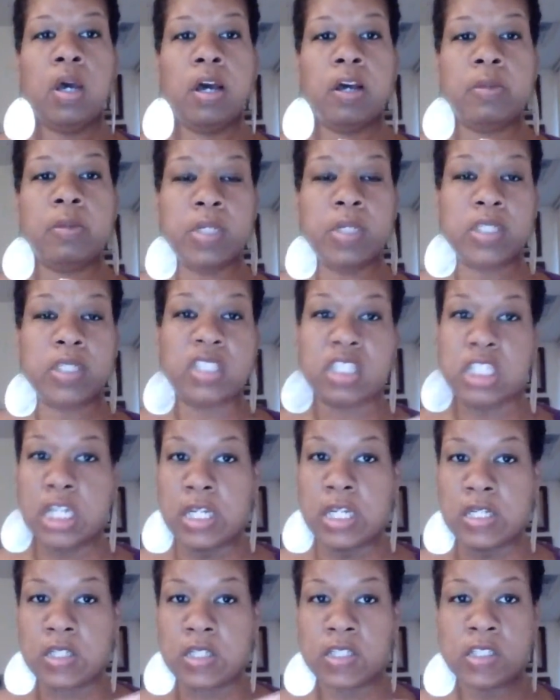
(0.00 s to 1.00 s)

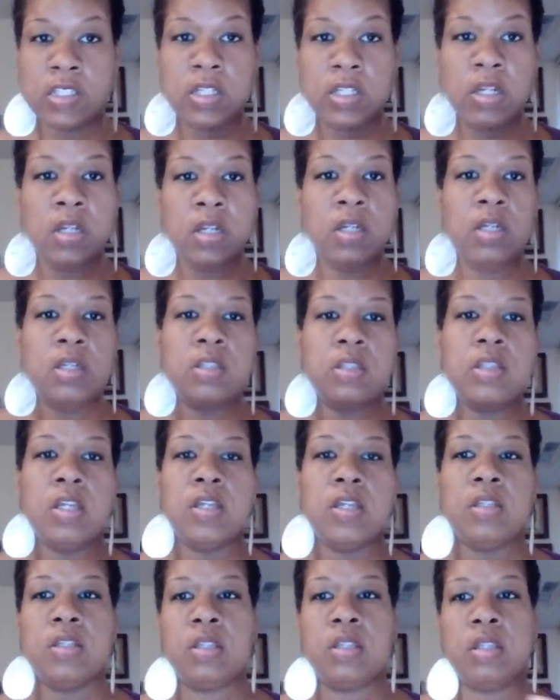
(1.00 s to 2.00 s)
exchange,
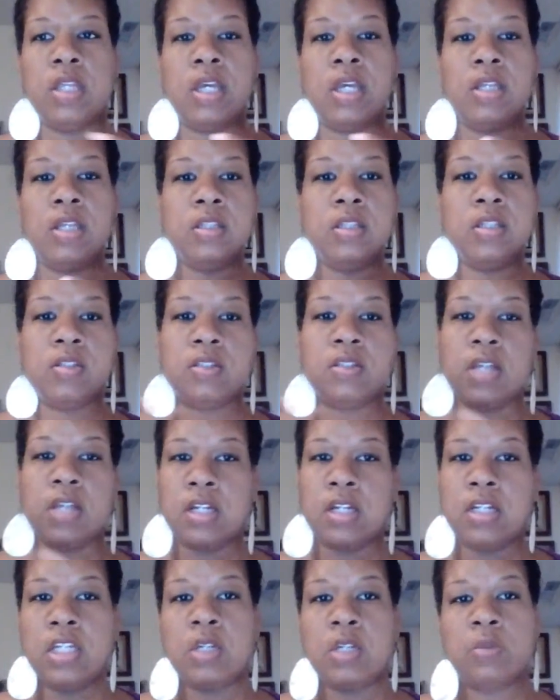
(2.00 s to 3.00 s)
that there's not an
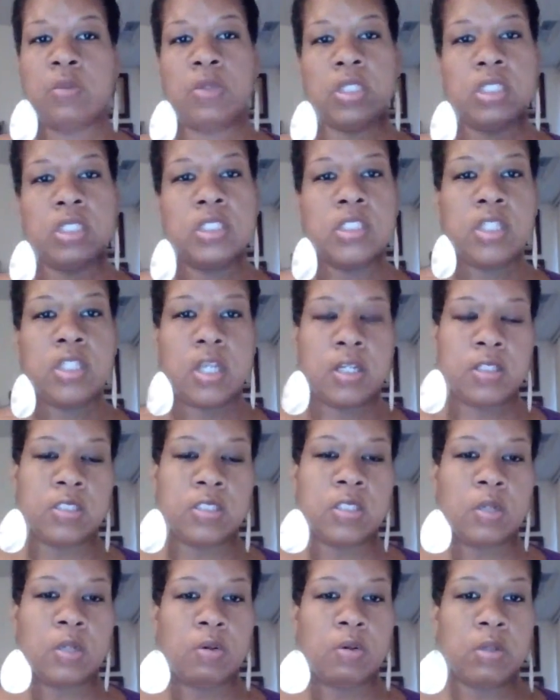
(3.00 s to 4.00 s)
equal exchange
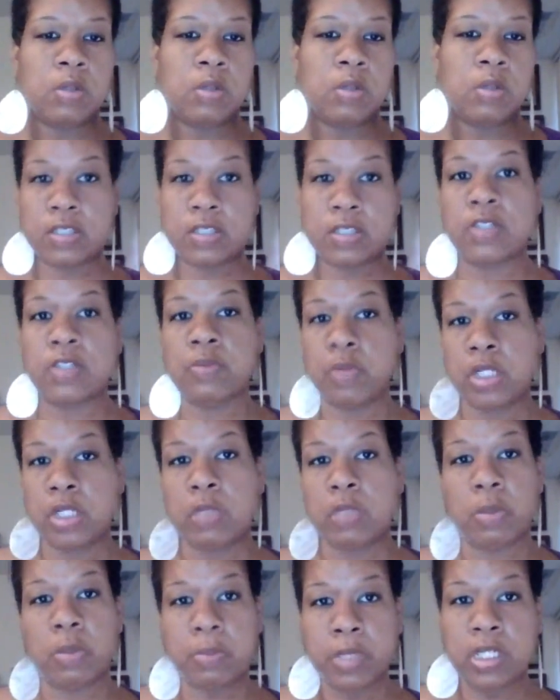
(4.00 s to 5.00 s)
going, because that's really what
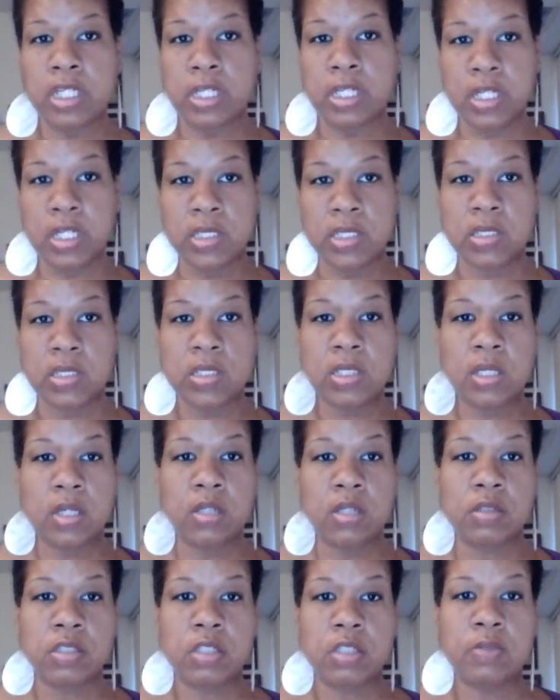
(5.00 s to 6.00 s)
money is, the
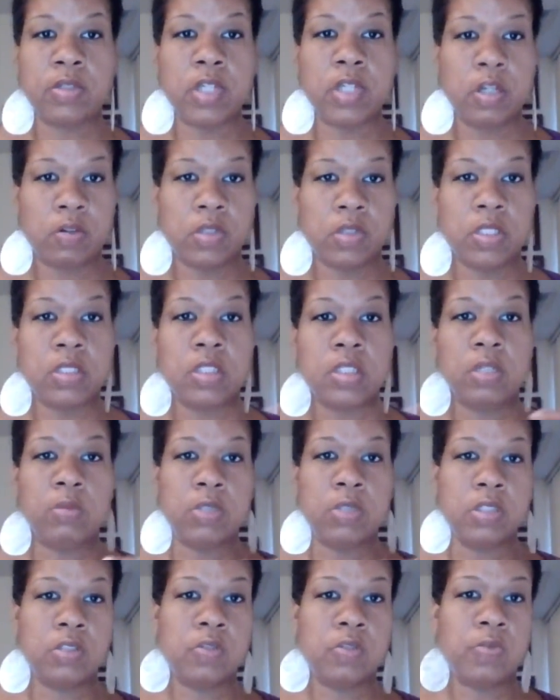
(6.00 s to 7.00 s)
energy of currency, which
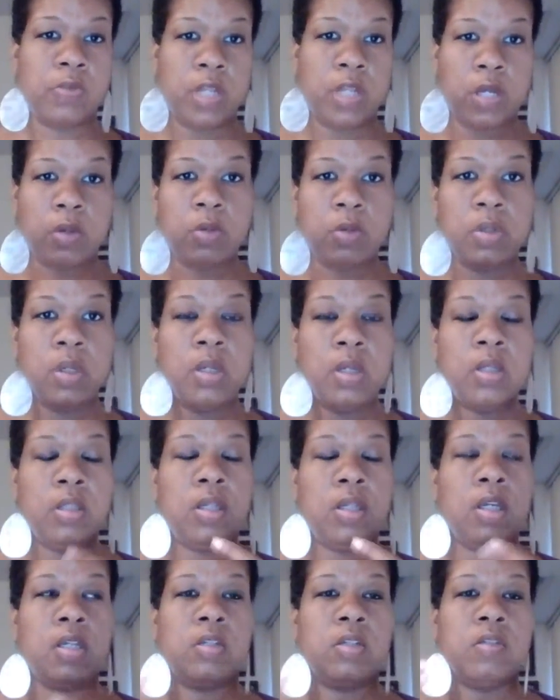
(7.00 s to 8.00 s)
is flow, the
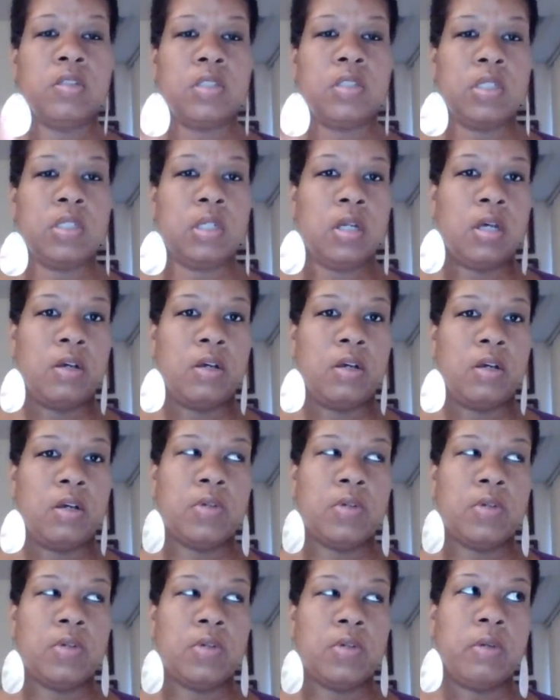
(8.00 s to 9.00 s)
energy of
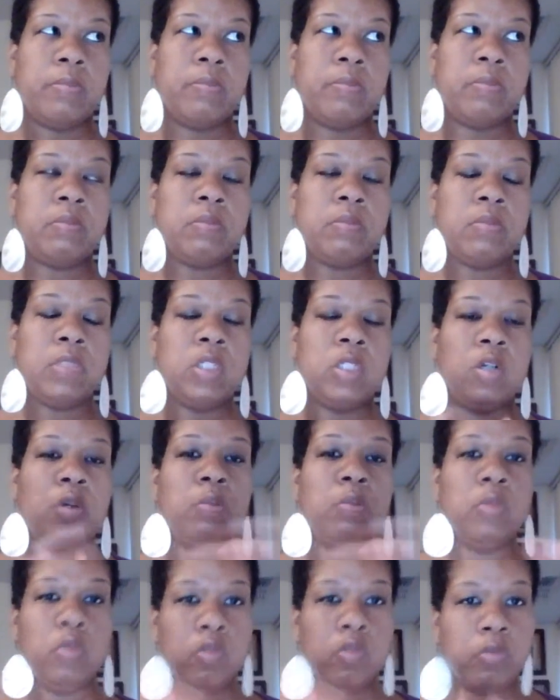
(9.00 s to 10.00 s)

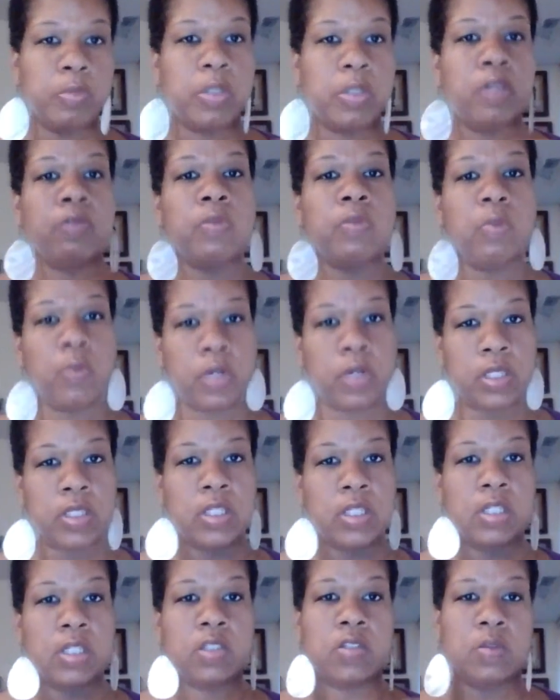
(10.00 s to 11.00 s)
movement from one
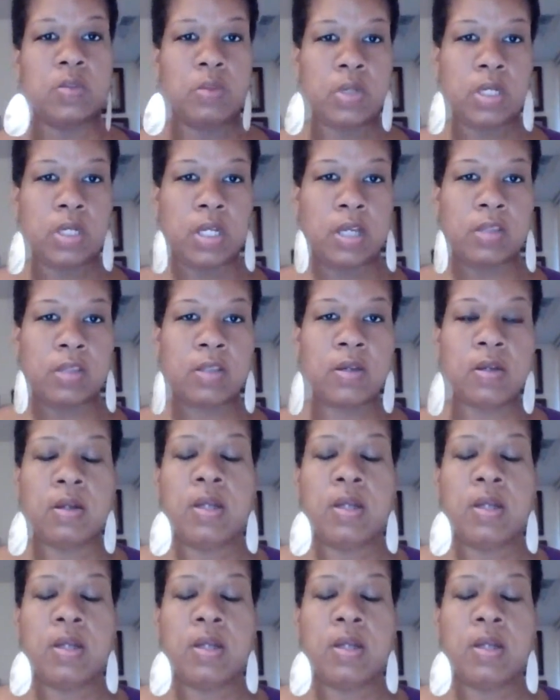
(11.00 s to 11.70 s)
thing to another.